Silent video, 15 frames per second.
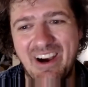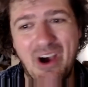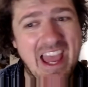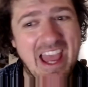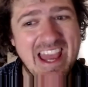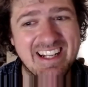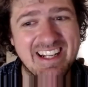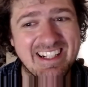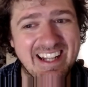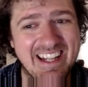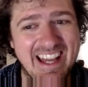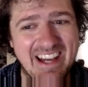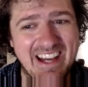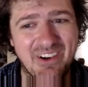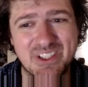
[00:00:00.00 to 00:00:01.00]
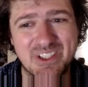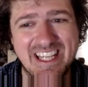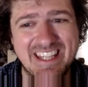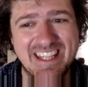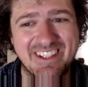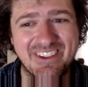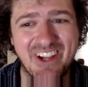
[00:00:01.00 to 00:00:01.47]
in
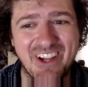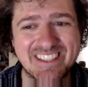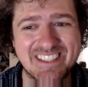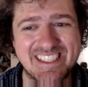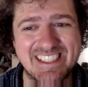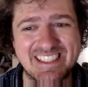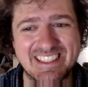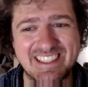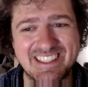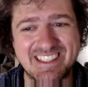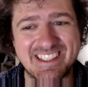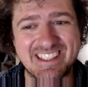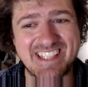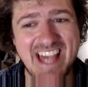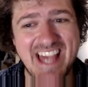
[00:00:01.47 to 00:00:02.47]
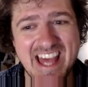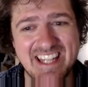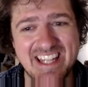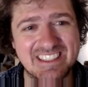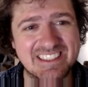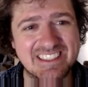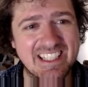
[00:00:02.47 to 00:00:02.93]

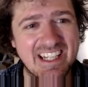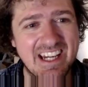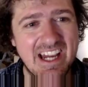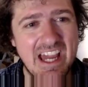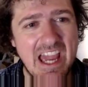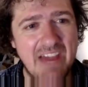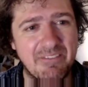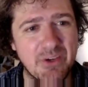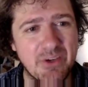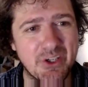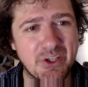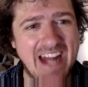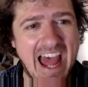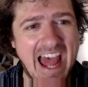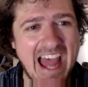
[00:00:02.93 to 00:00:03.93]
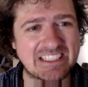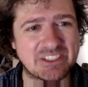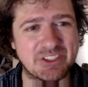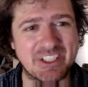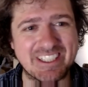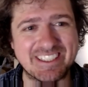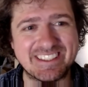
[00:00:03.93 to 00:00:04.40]
1910s, if you're an
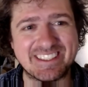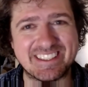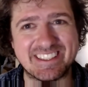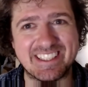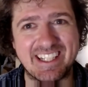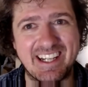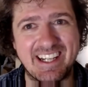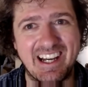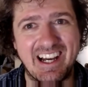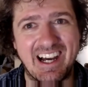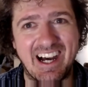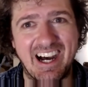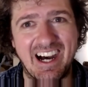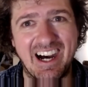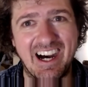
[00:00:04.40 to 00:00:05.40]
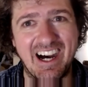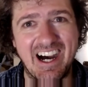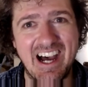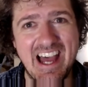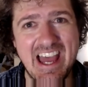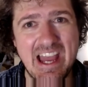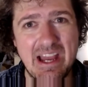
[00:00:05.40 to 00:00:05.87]
actress,
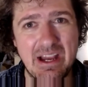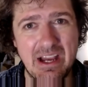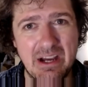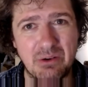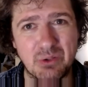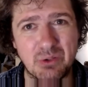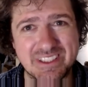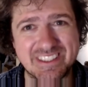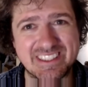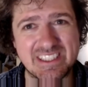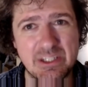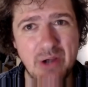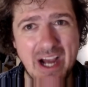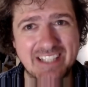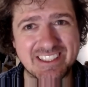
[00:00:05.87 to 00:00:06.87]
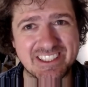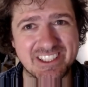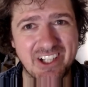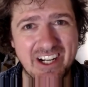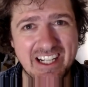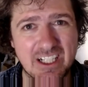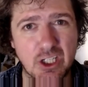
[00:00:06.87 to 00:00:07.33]
it was you had to
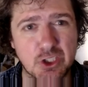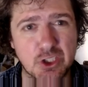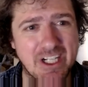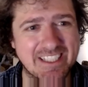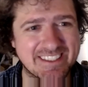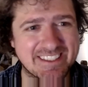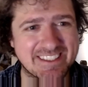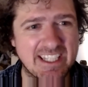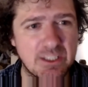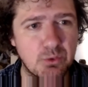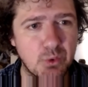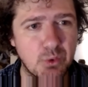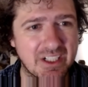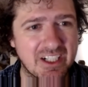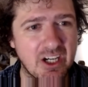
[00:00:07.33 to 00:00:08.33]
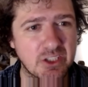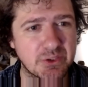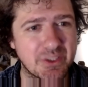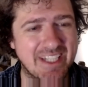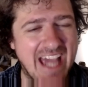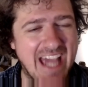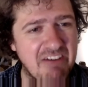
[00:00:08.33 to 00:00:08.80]
sign a contract saying you wouldn't go to
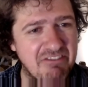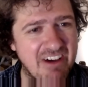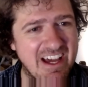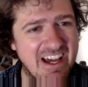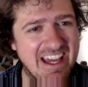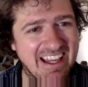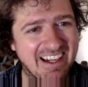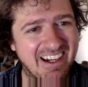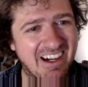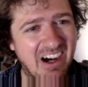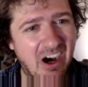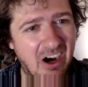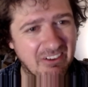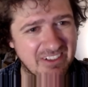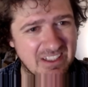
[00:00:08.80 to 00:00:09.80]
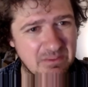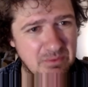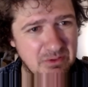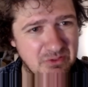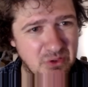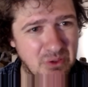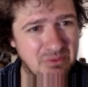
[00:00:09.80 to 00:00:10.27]
a cafe after the
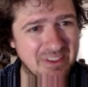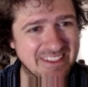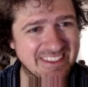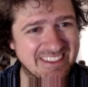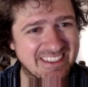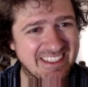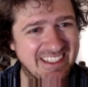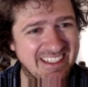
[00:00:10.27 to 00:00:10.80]
performance.